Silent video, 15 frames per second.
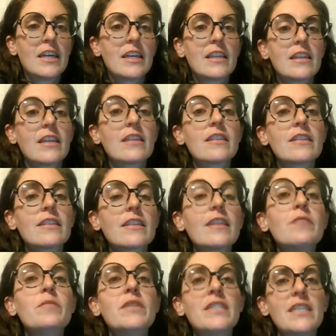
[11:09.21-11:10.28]
the
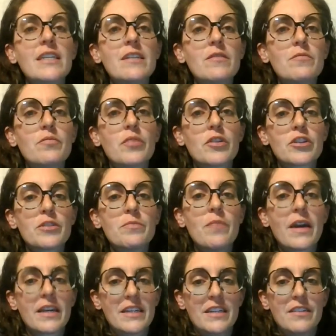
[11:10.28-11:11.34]
limited
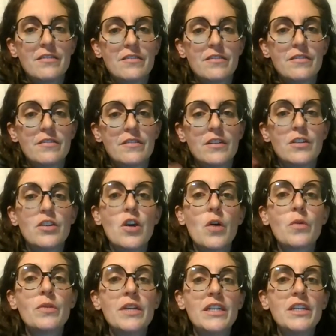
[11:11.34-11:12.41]
perspective, the no
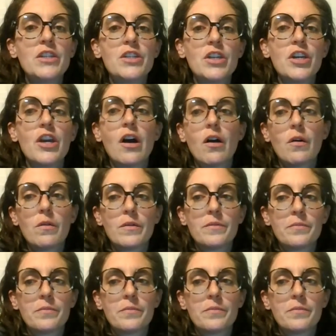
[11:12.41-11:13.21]
need to know,